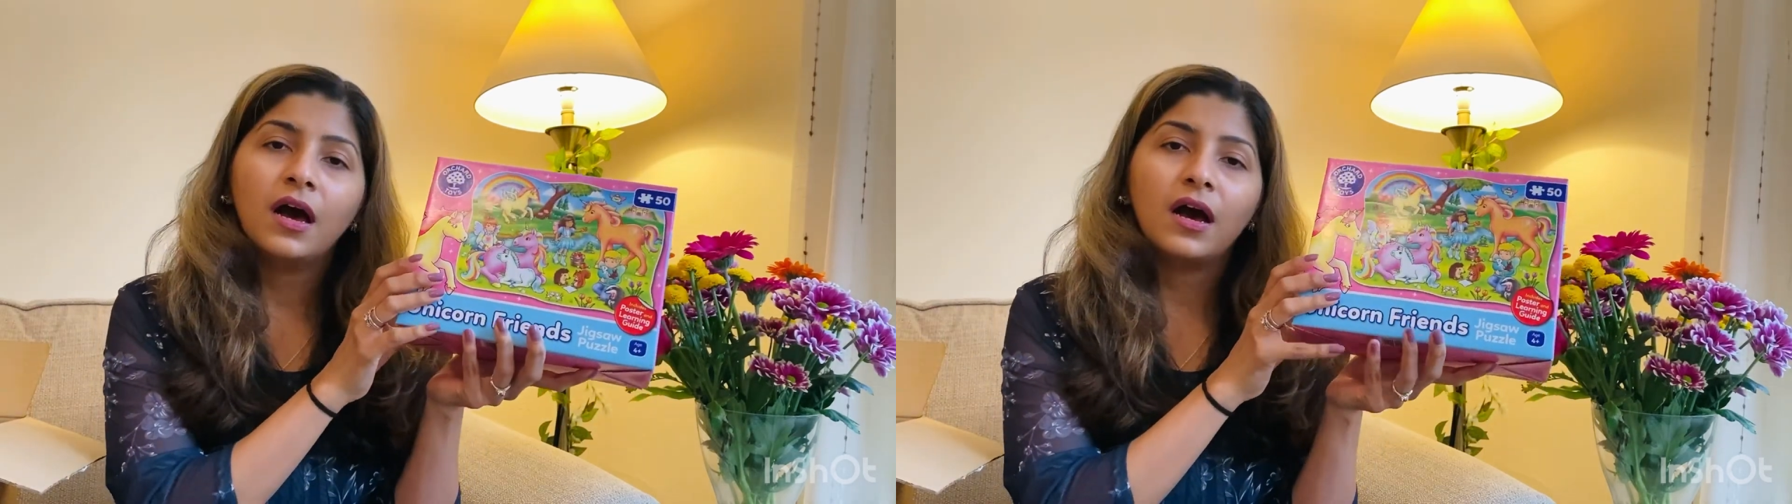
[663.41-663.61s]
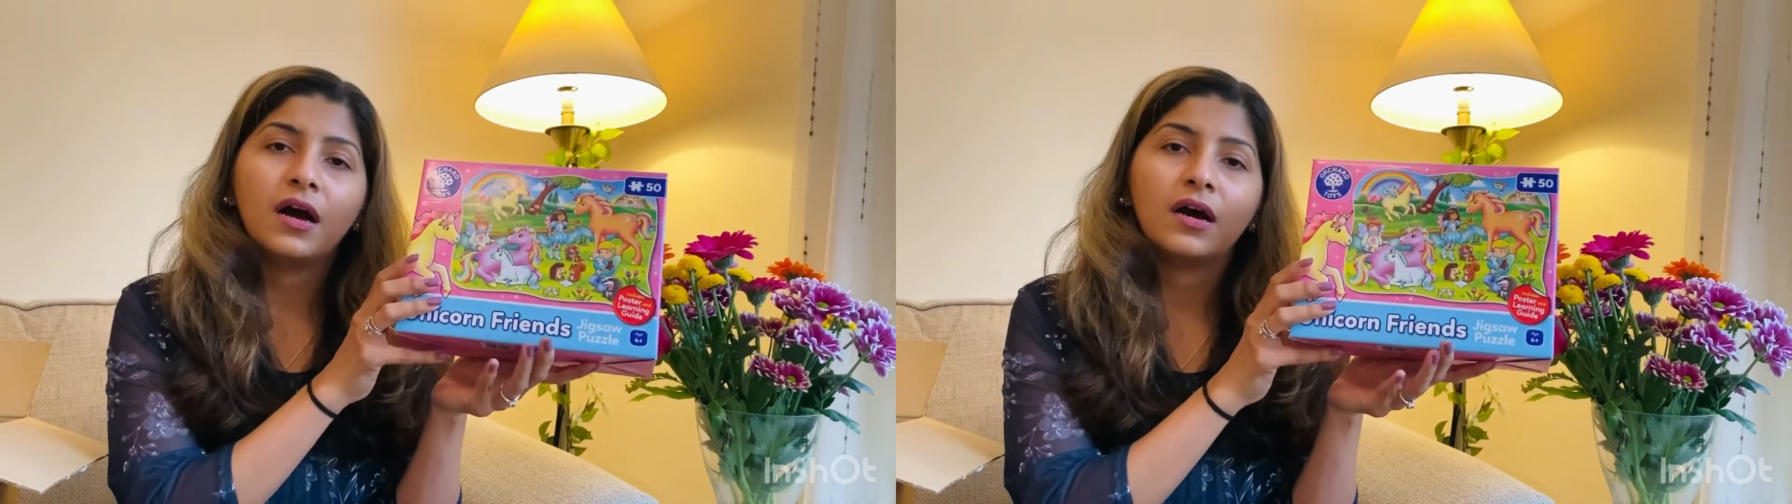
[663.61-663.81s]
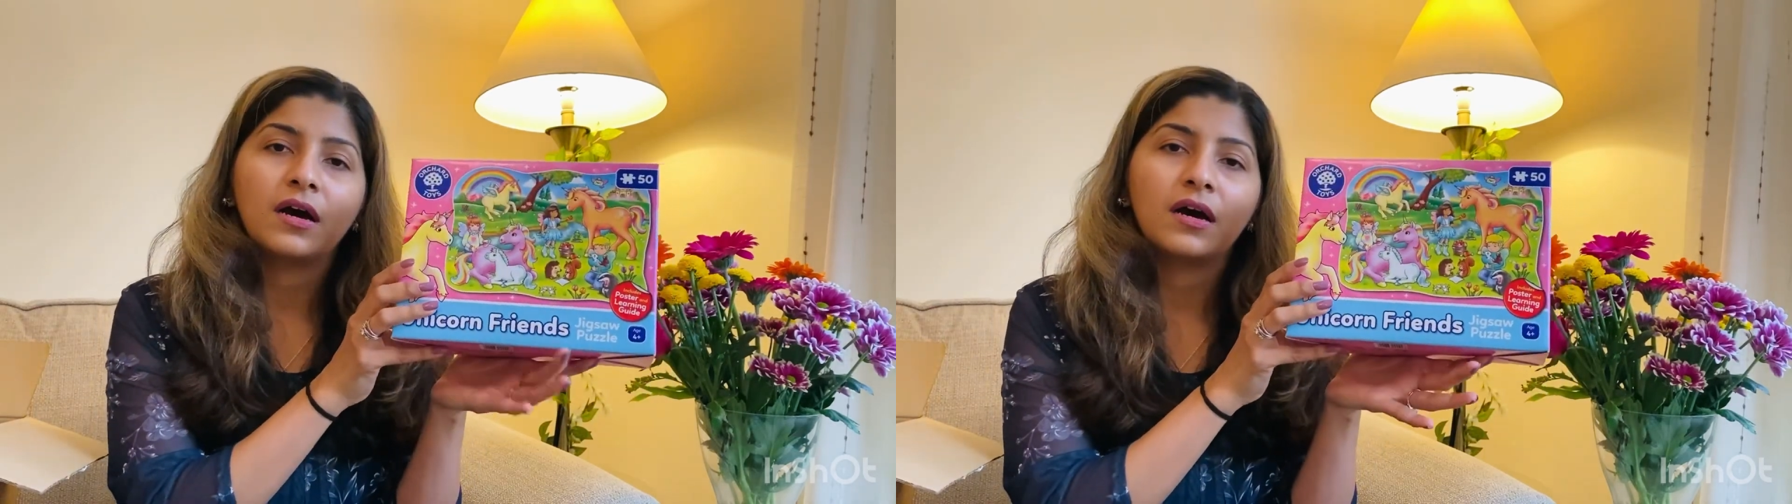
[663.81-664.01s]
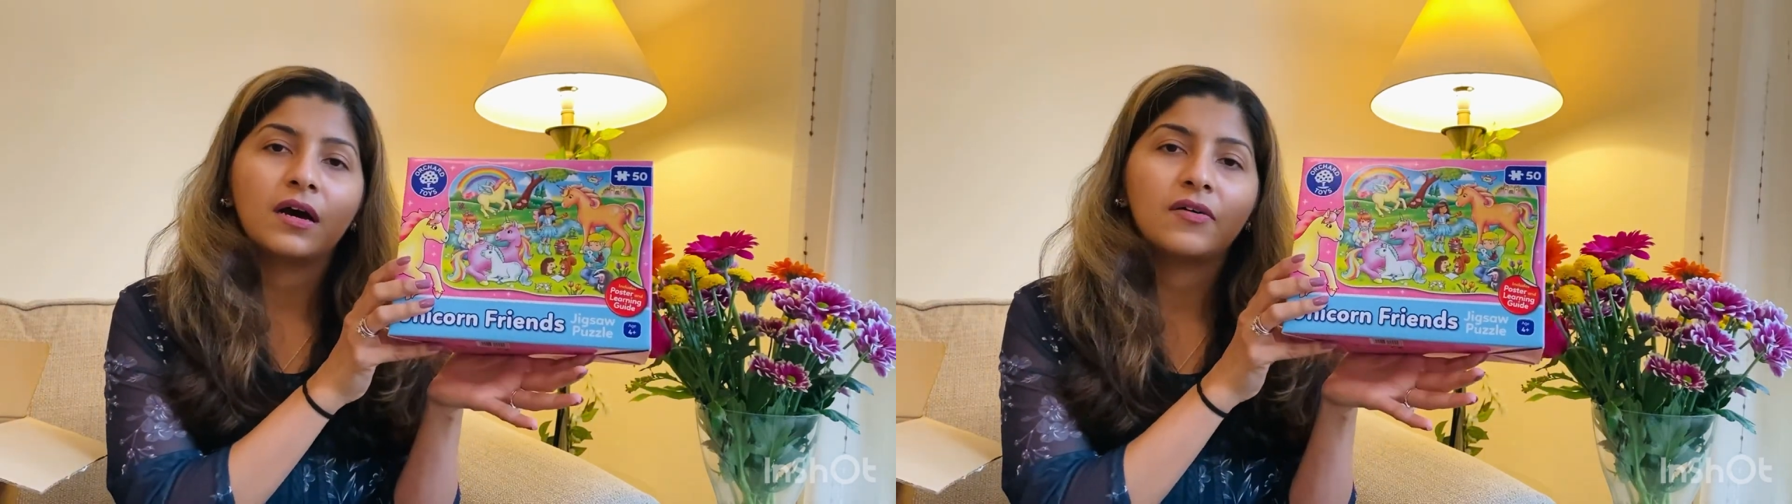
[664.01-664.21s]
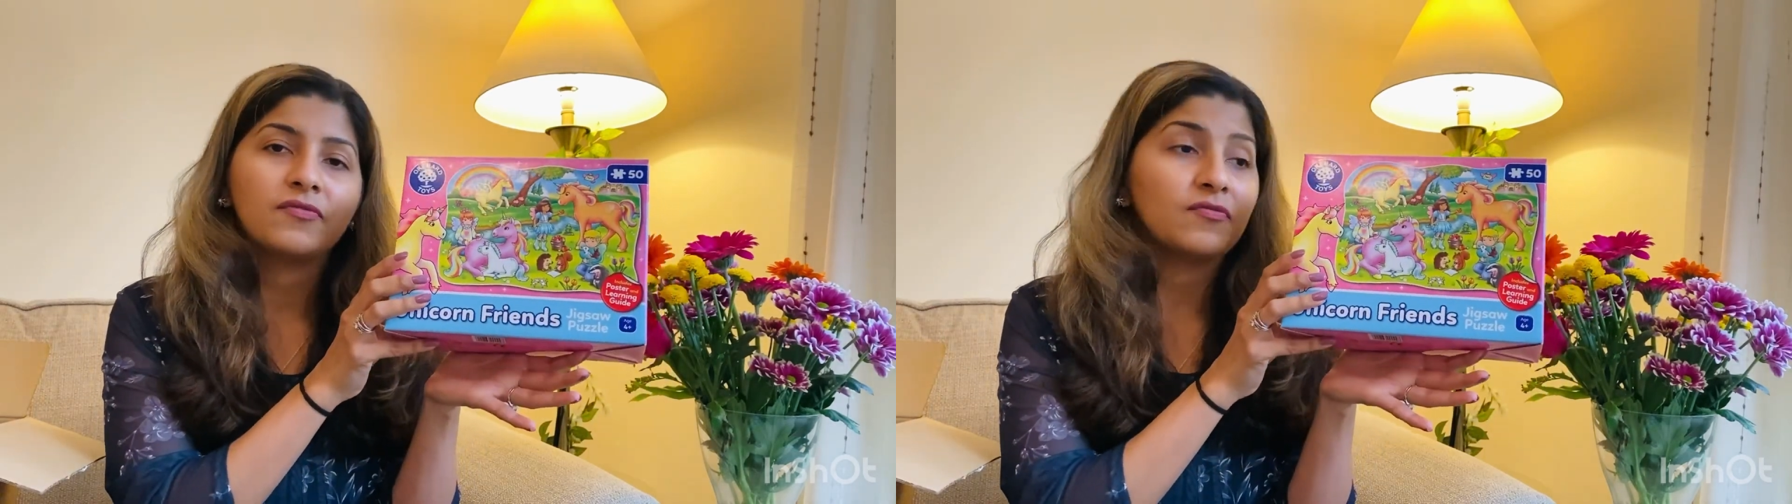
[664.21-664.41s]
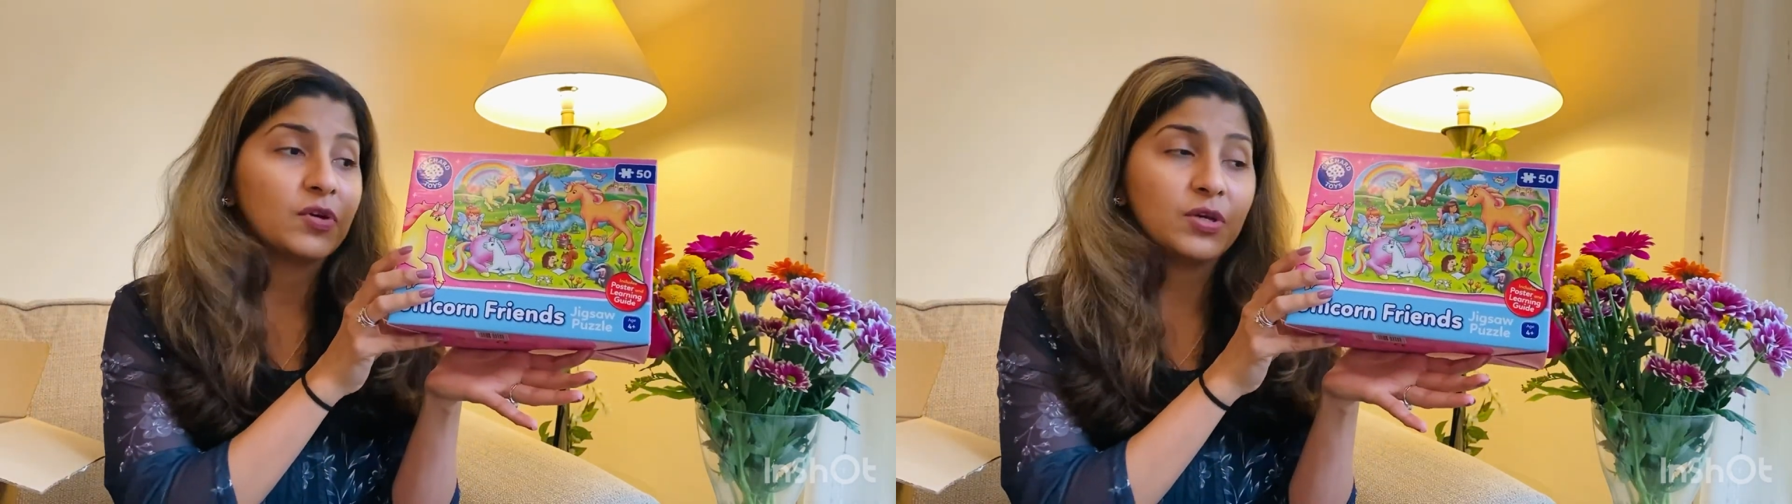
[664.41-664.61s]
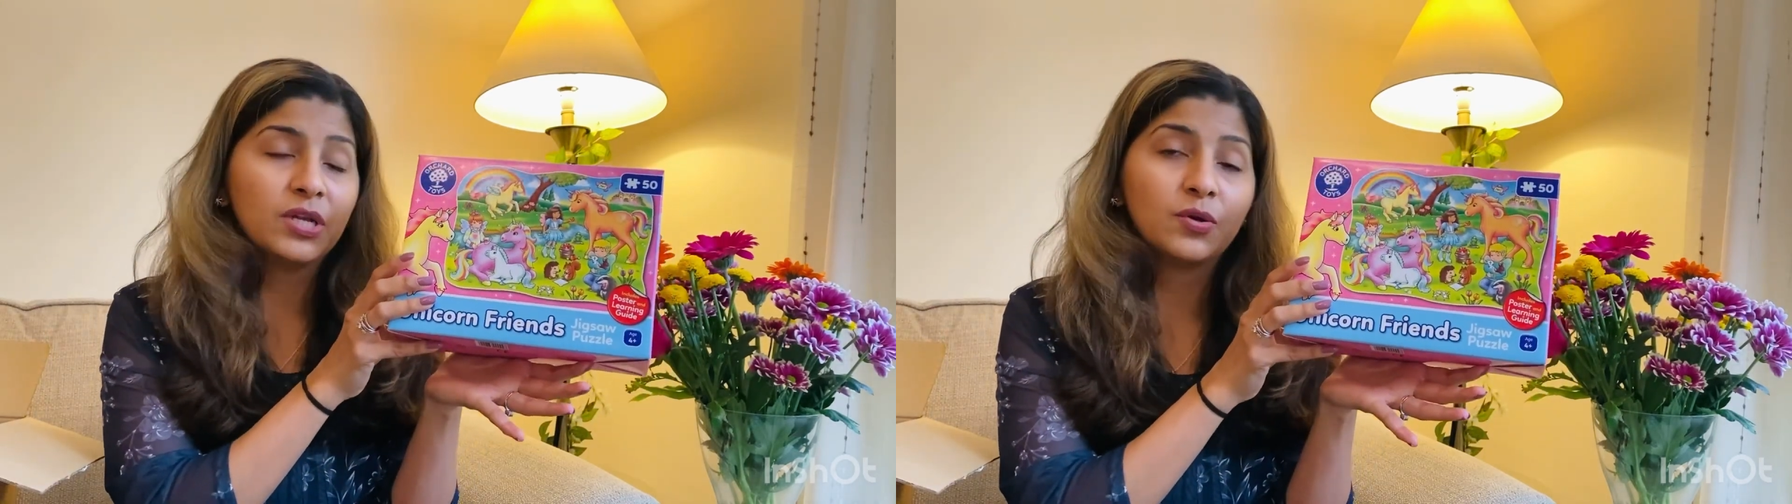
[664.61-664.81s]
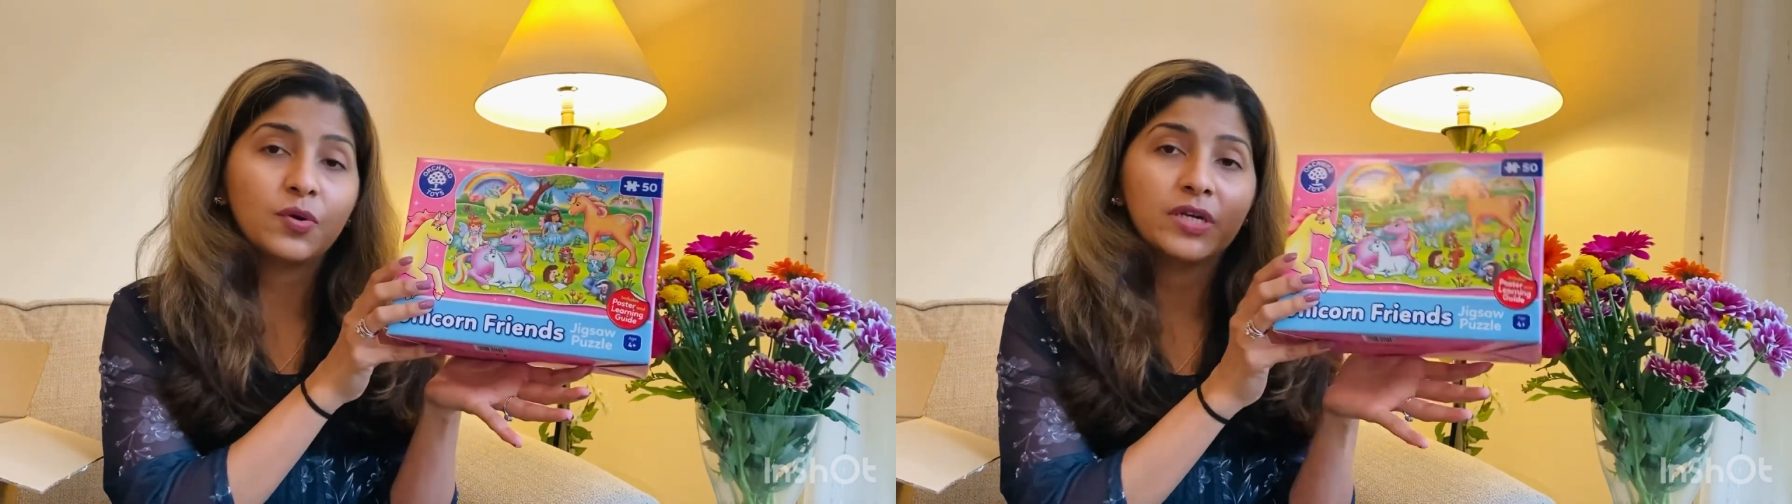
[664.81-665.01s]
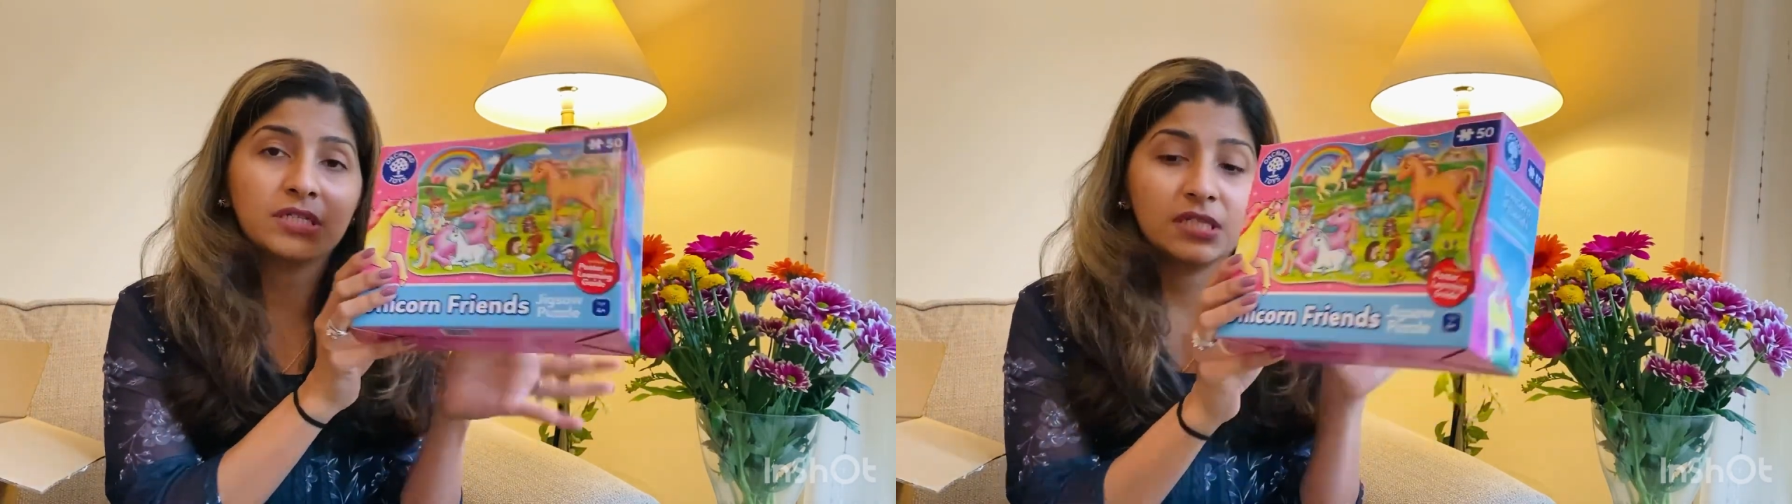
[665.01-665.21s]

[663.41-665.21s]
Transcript: for unicorns.